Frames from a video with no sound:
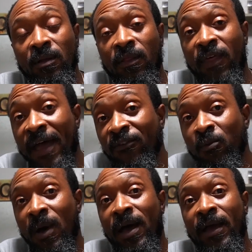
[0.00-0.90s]
That's
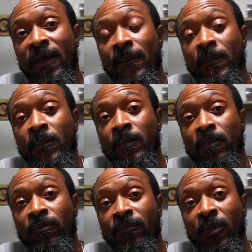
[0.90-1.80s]
why
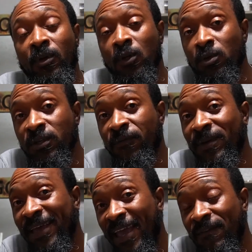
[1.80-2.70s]

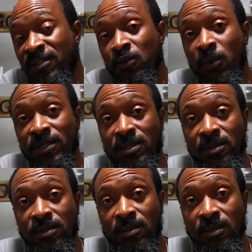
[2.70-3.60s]
Lucifer gave it to us.